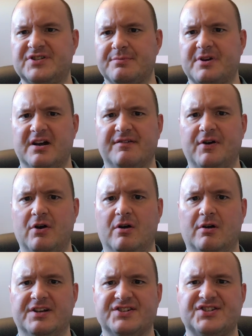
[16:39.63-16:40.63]
some kind of
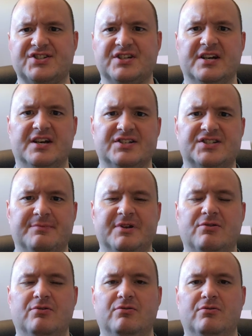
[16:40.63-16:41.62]
artist, uh,
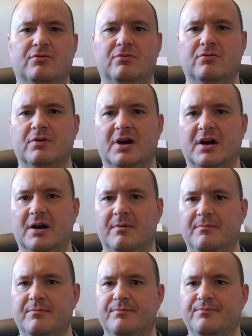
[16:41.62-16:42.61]
somebody who
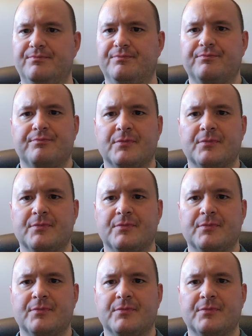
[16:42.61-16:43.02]
um,